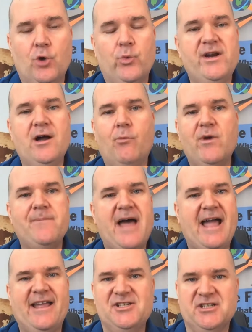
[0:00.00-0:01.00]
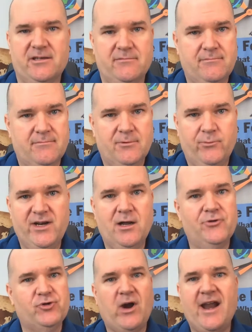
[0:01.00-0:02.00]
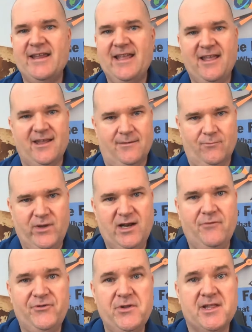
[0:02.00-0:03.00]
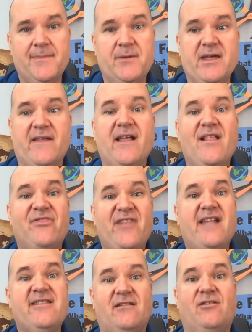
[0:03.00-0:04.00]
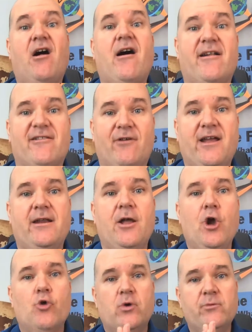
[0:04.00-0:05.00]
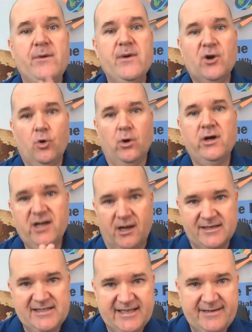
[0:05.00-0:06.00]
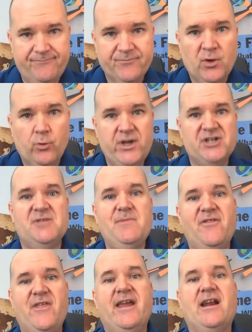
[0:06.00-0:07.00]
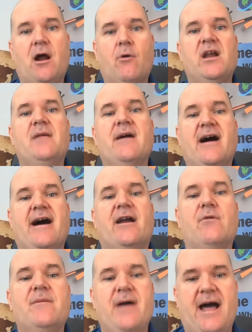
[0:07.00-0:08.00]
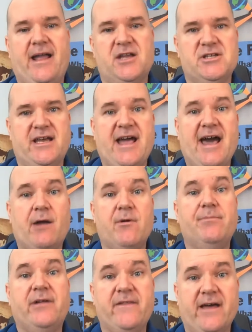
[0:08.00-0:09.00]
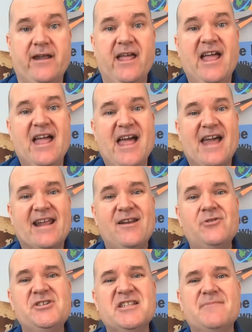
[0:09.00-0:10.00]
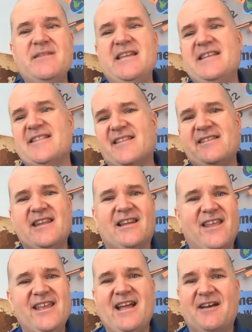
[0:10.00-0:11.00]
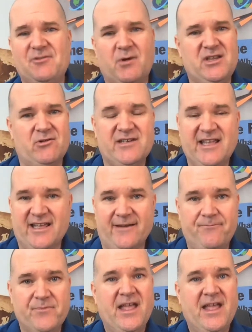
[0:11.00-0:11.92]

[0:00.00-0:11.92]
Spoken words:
We don't repackage it. We don't try again. We don't do something that's a loss, right? When we record content, we should be thinking already about how to repackage that, how to replay that. And I don't just mean sending a link out to what you did.